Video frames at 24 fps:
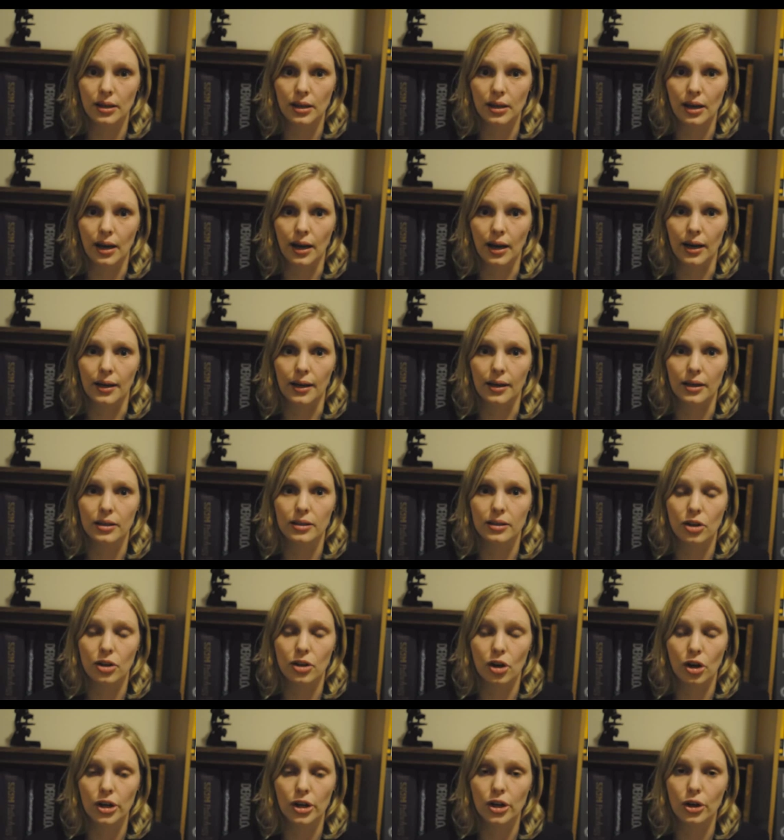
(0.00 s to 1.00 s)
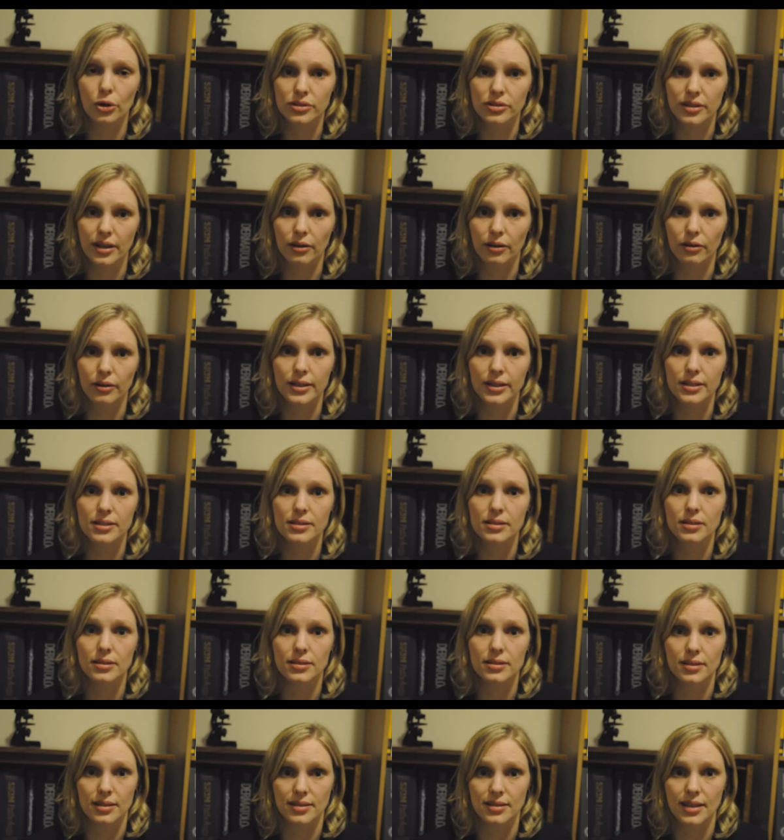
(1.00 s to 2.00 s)
uh, corticosteroids,
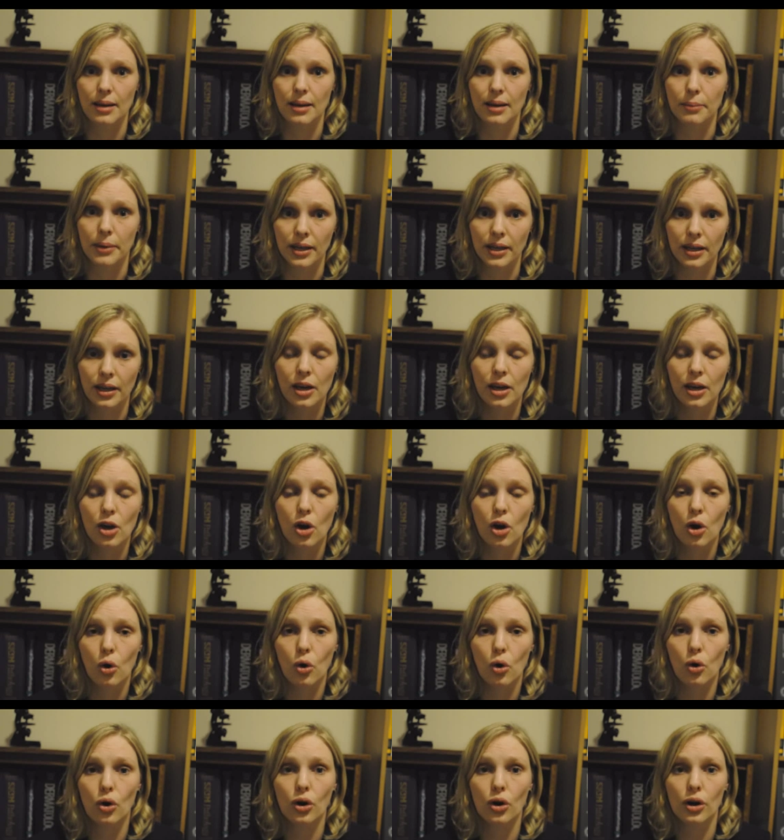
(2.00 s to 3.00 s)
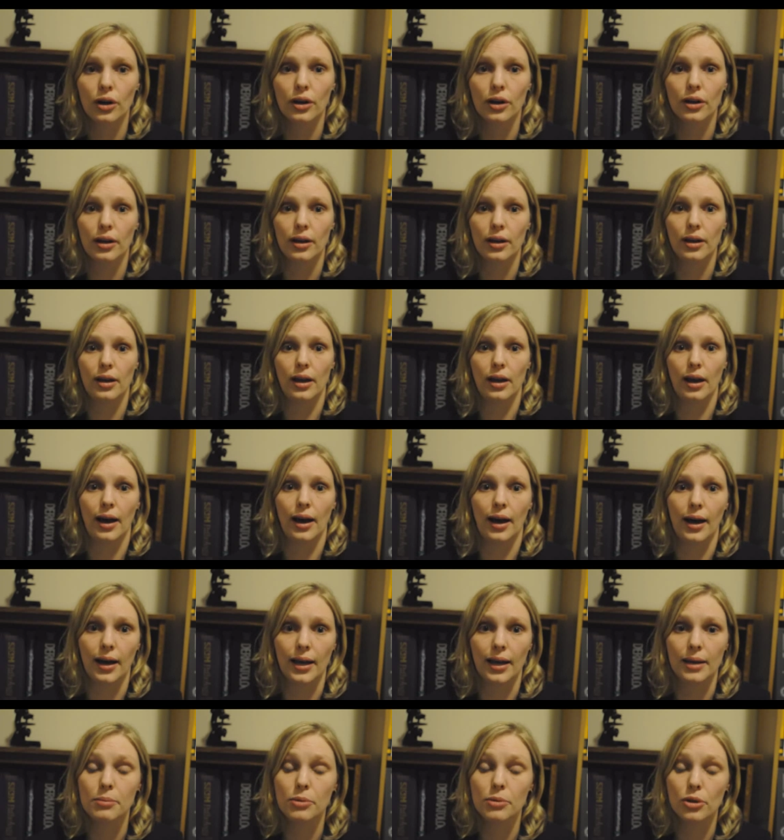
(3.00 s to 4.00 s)
systemic, or
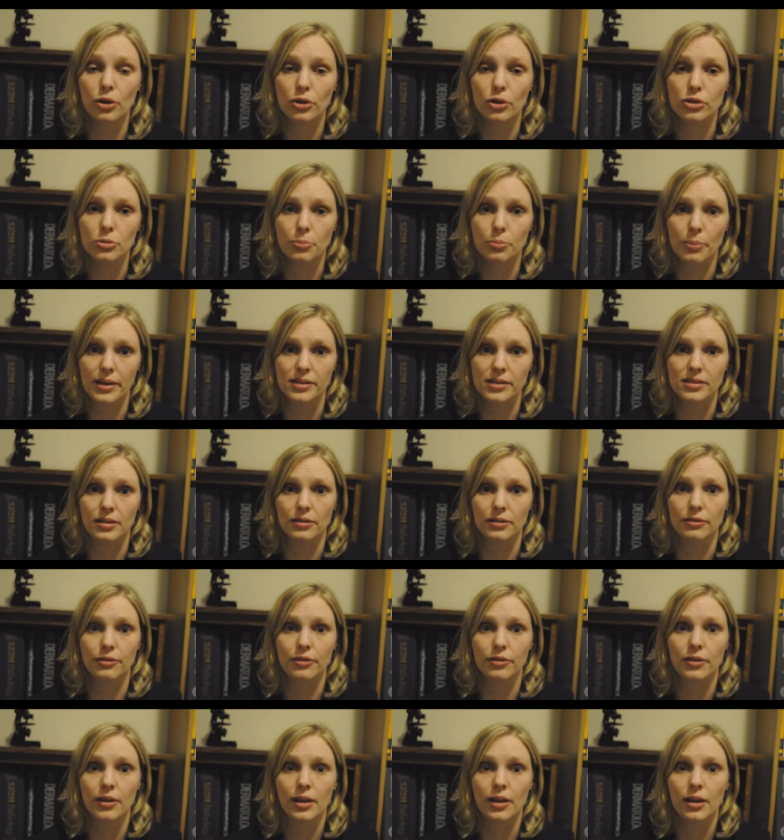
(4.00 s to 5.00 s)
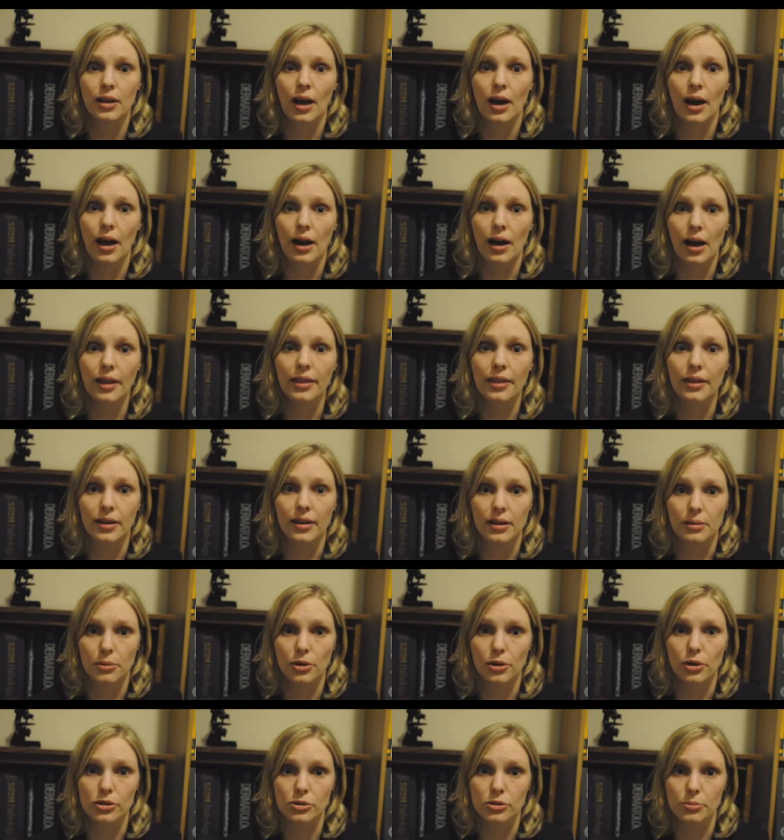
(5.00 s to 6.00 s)
uh, immunosuppressive, other
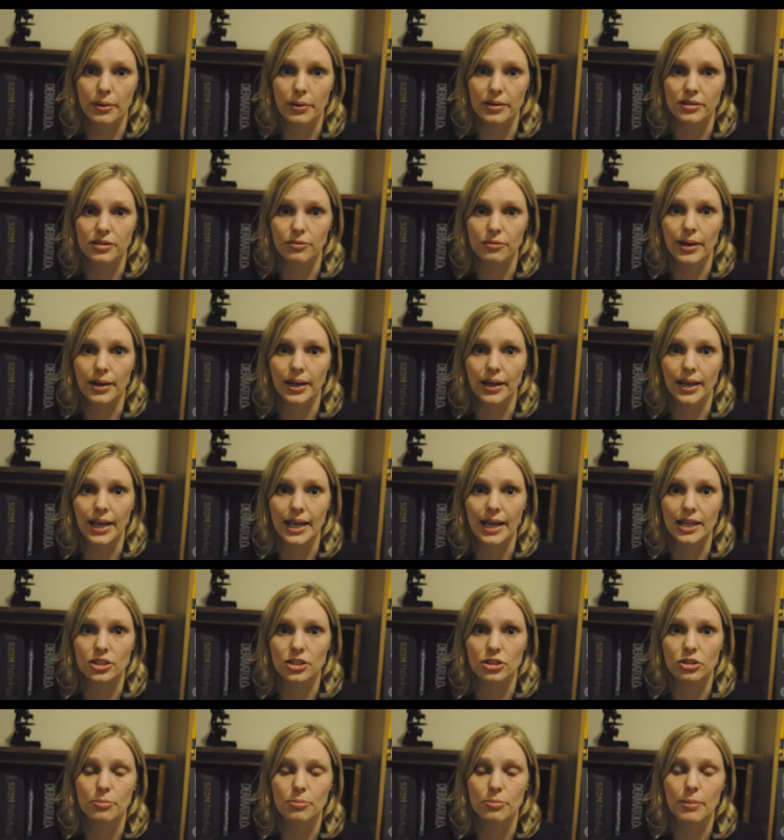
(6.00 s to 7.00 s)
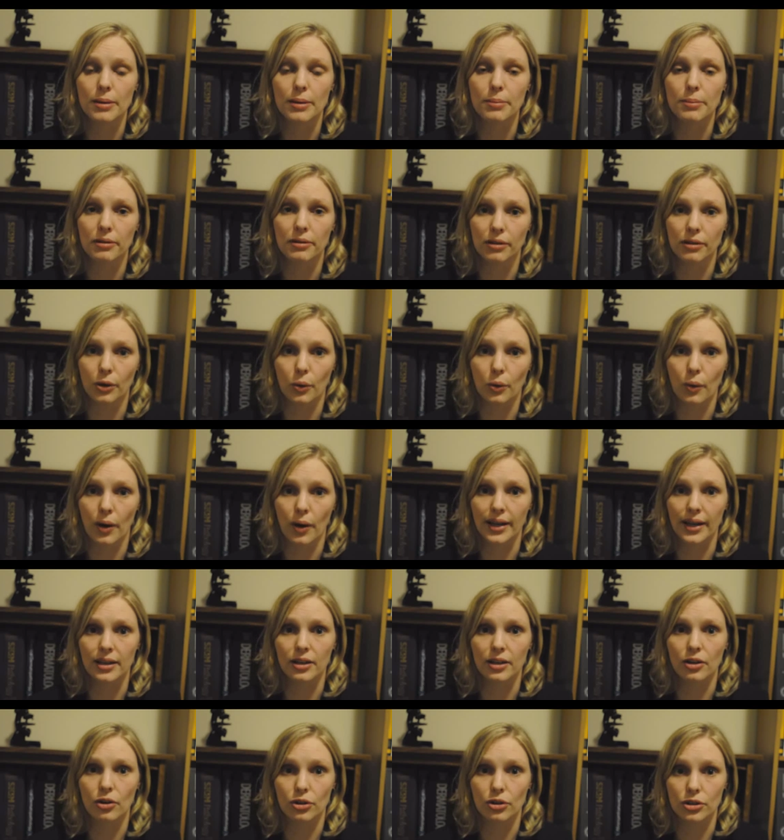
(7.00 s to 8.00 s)
immunosuppressive medications may be
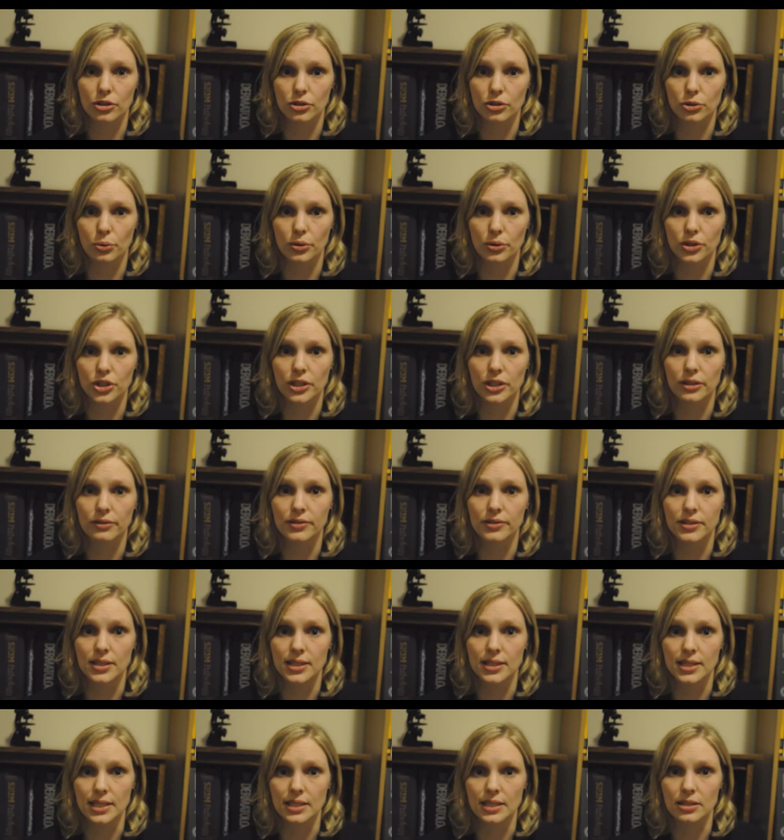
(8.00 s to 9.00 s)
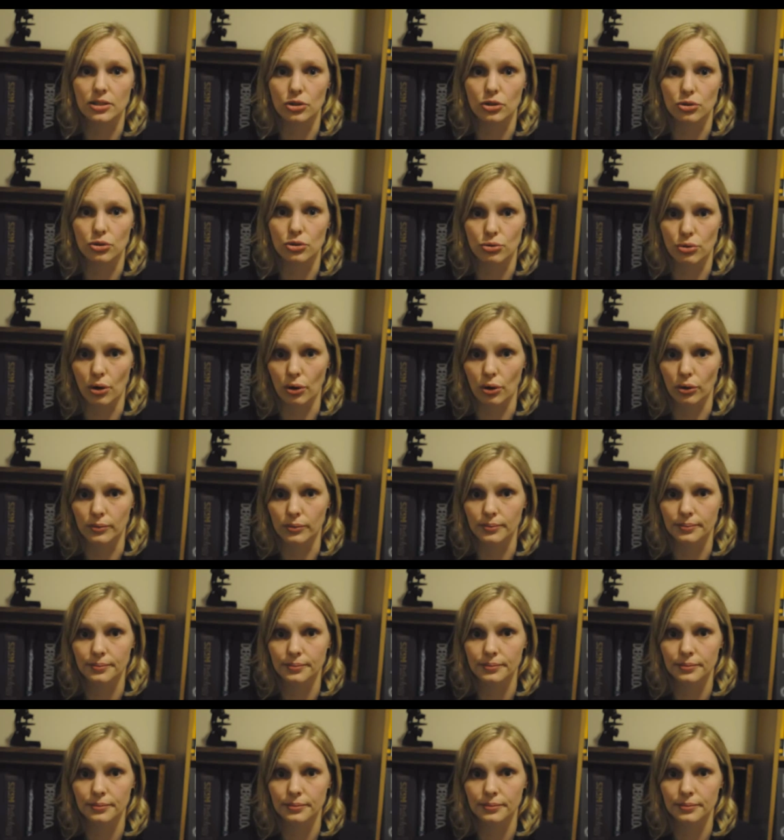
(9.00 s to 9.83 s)
required in order to achieve disease control.